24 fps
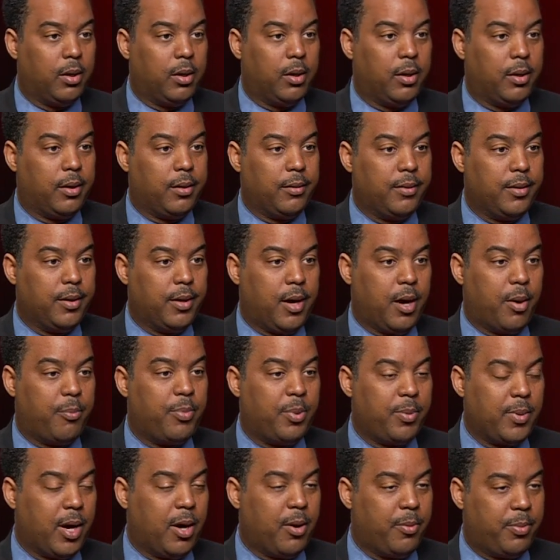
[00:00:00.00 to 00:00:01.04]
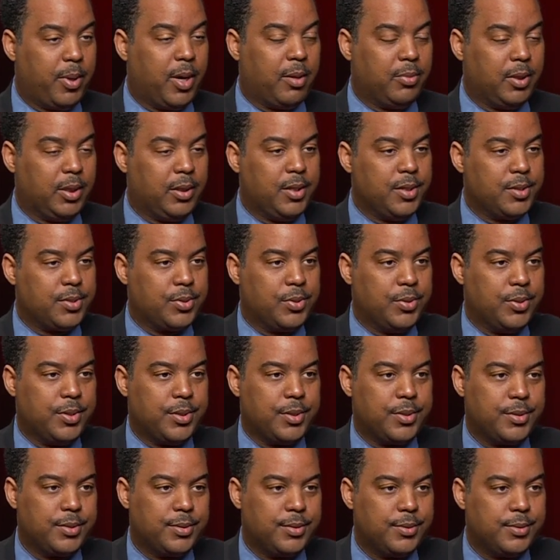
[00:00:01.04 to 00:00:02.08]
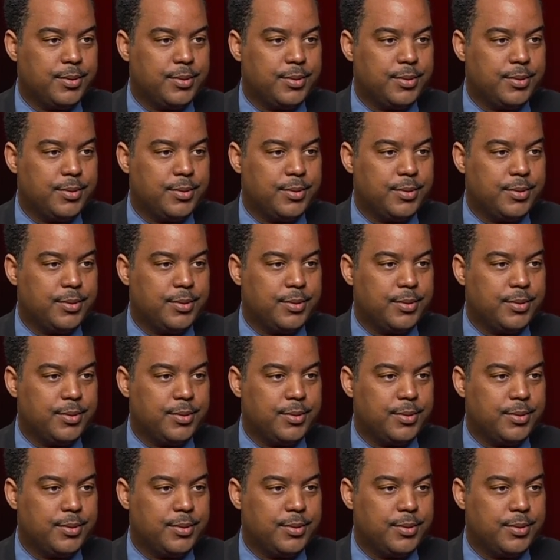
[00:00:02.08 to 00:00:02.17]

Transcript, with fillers: uh, the, our, our public discourse?